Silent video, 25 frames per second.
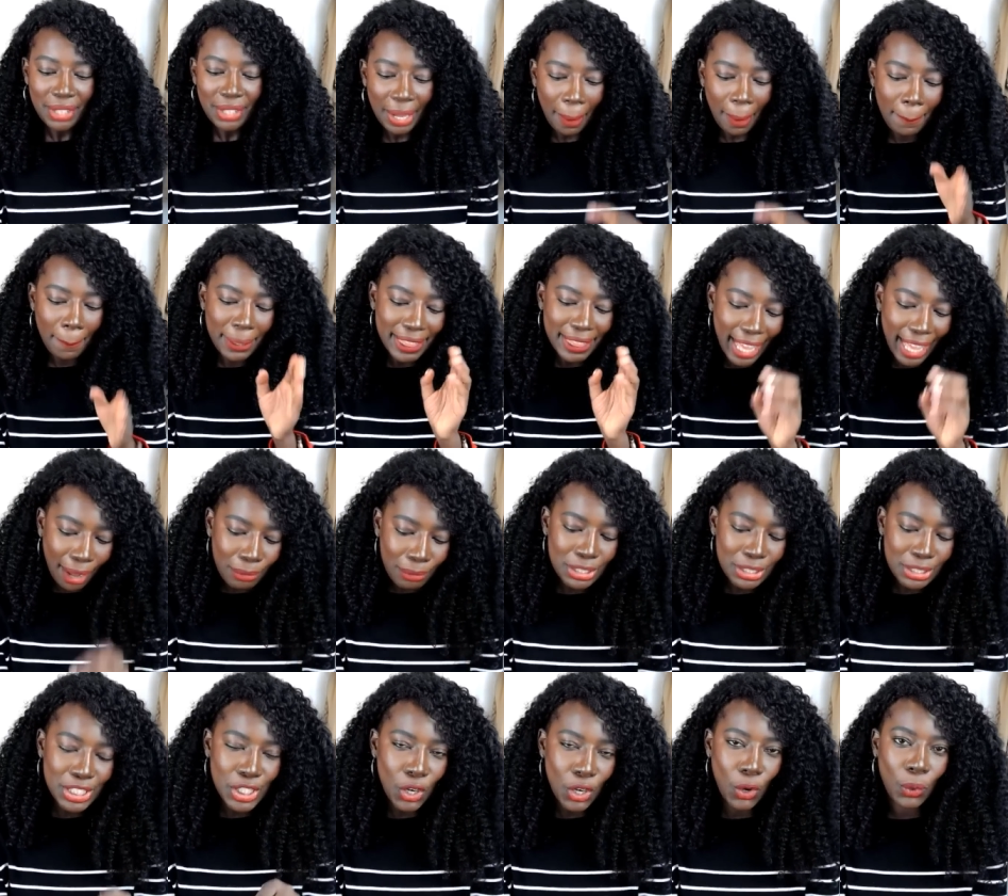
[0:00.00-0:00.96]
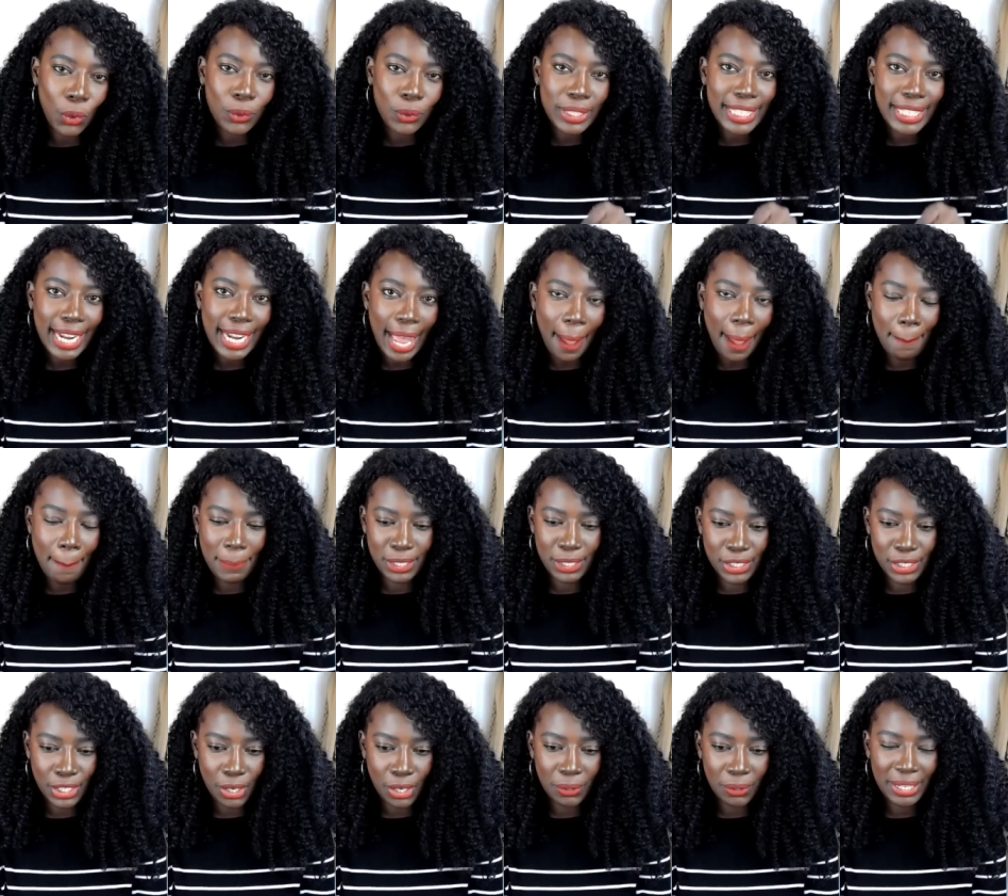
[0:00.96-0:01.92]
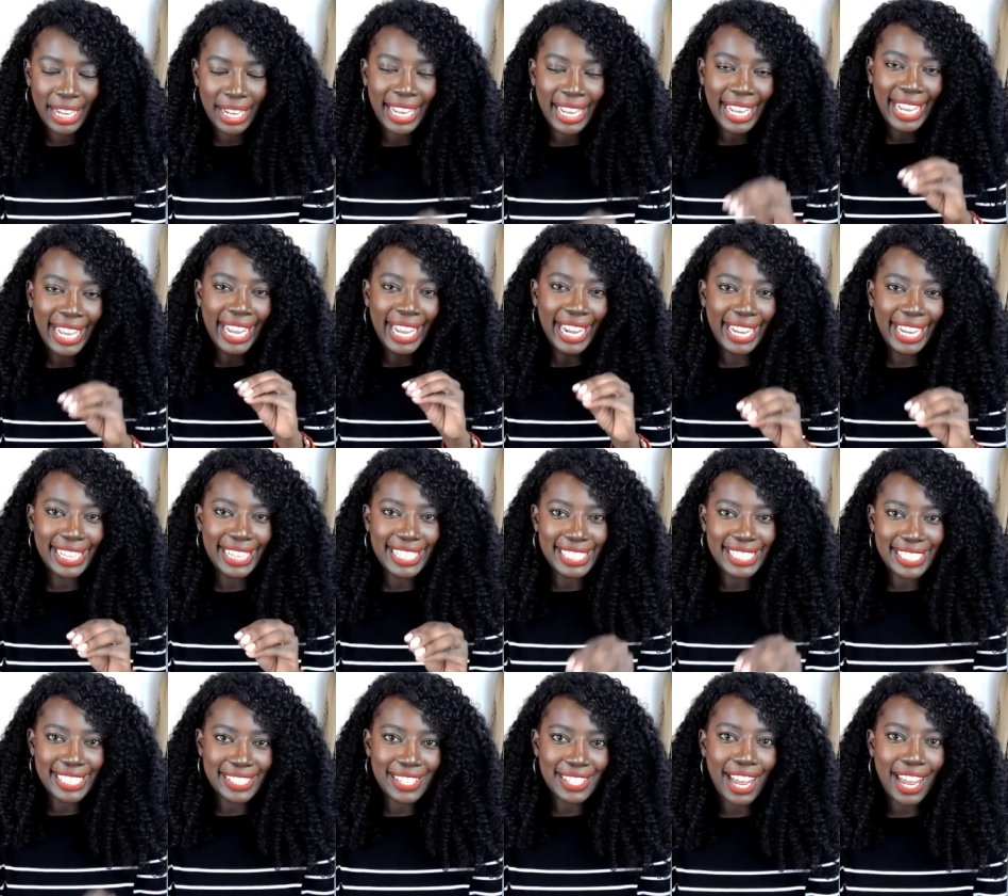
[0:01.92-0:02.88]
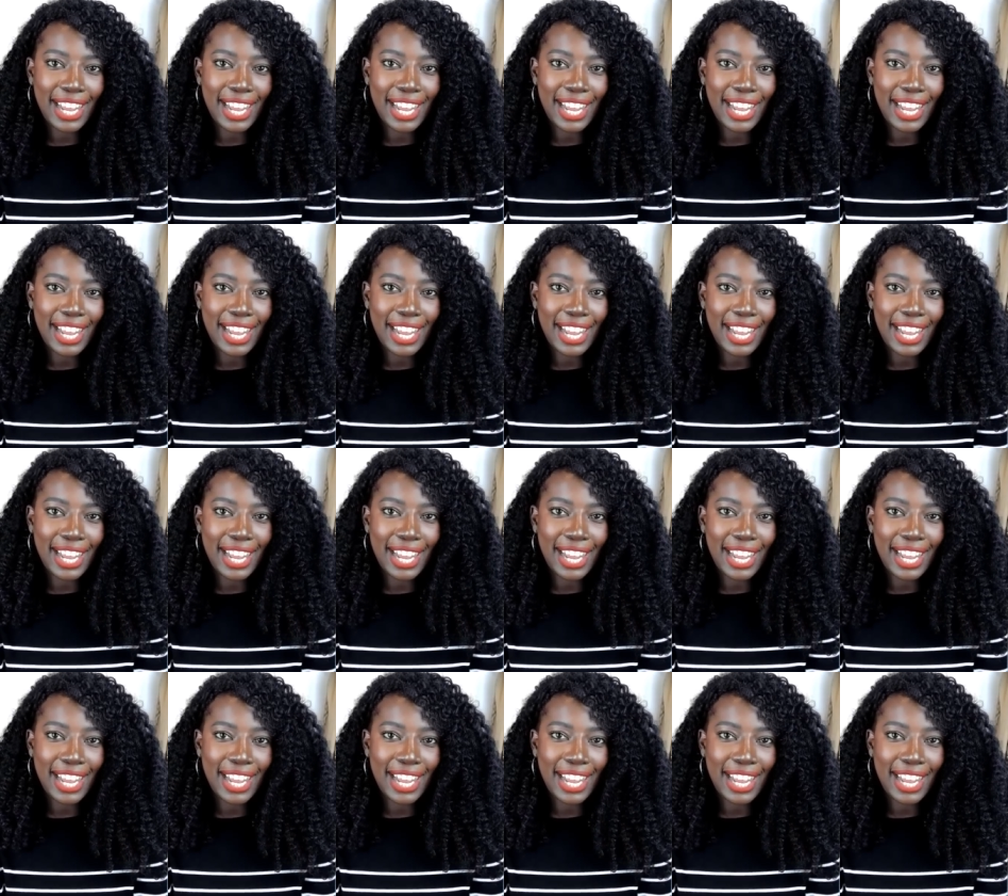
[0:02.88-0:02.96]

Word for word: But that was the only episode in this entire